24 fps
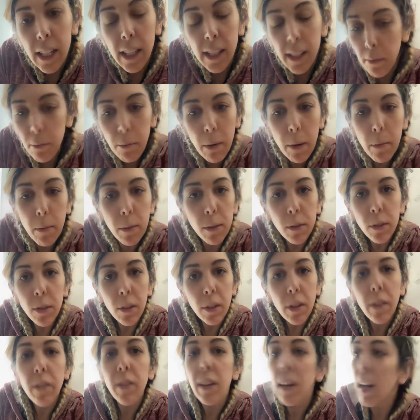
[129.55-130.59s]
Some people
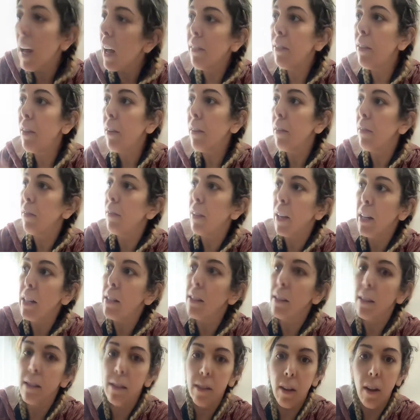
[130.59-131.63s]
don't even have their
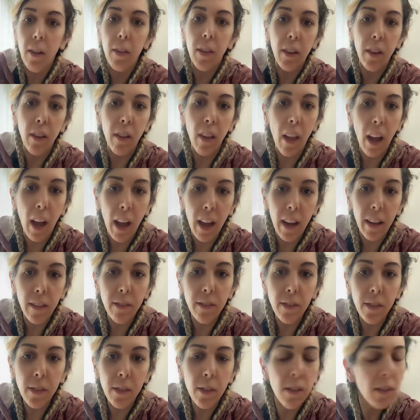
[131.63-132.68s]
faces on their
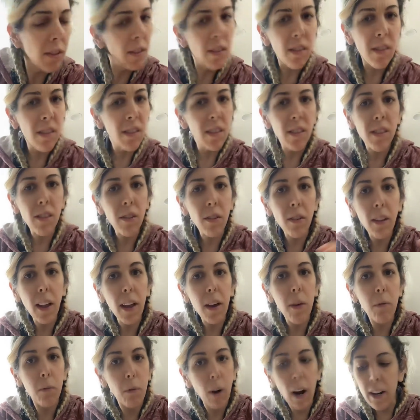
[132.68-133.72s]
lives. So,
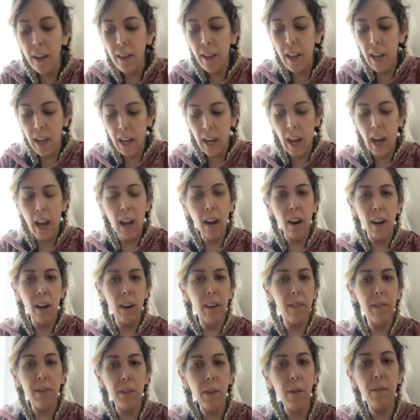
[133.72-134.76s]
like, why do they
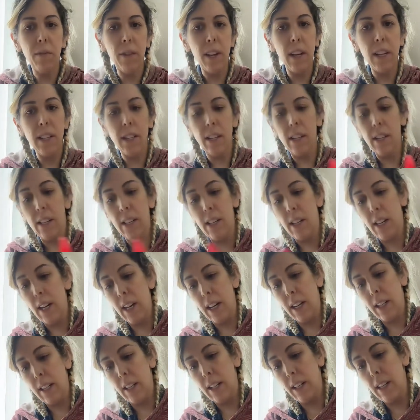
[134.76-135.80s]
care if no face is
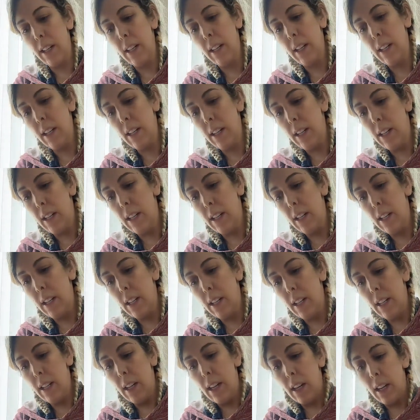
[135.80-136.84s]
detected?
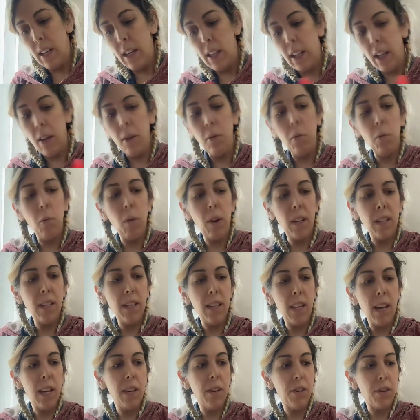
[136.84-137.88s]
Like, what's
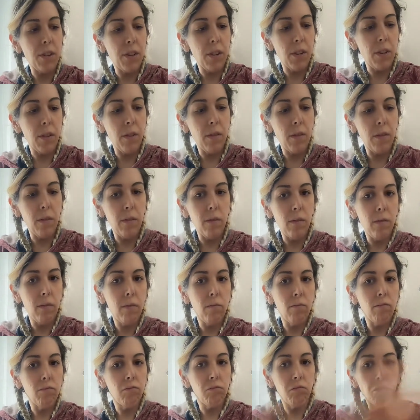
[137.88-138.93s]
the
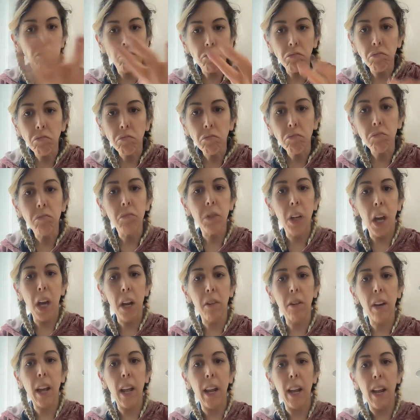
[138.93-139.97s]
issue? I
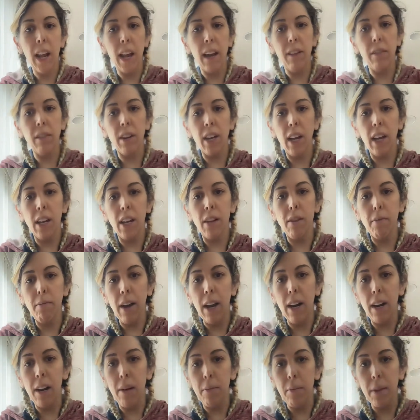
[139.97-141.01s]
don't get it. Hey, Renee, you
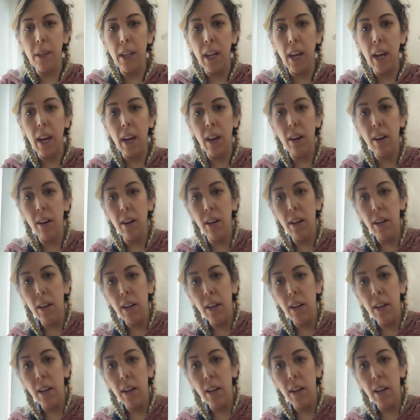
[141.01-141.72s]
made it up in the air?